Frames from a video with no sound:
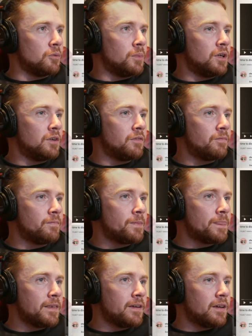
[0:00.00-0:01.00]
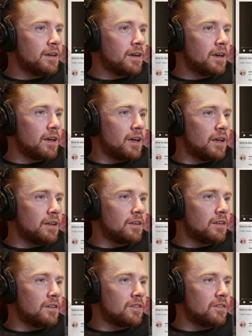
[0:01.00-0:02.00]
YouTube.
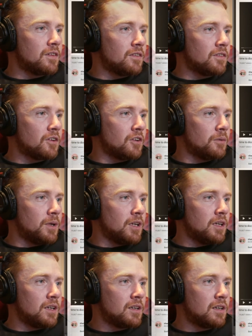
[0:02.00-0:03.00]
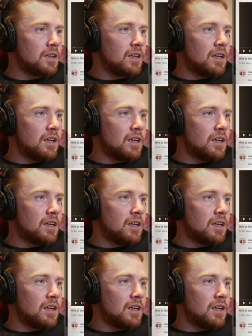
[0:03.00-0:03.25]
And this is going to be